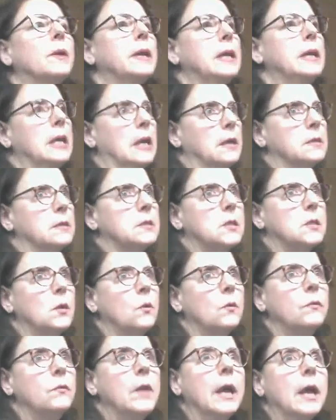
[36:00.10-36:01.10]
Yeah,
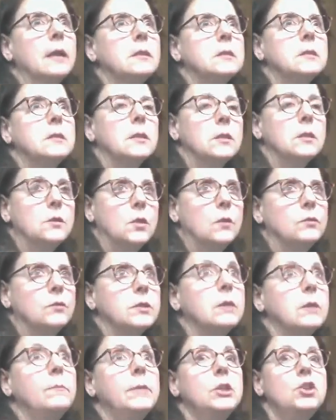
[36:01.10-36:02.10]
so those
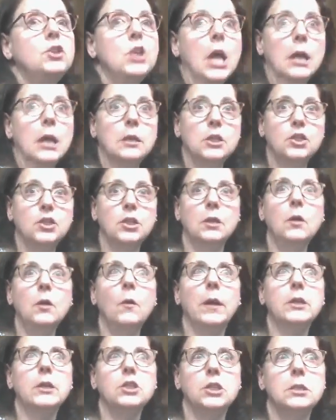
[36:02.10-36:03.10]
can be challenging
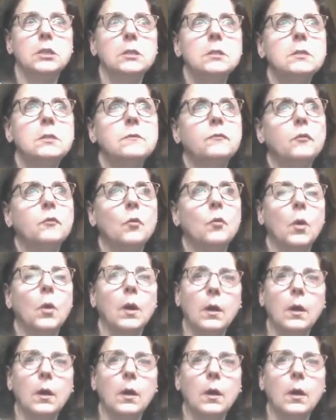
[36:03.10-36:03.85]
questions for.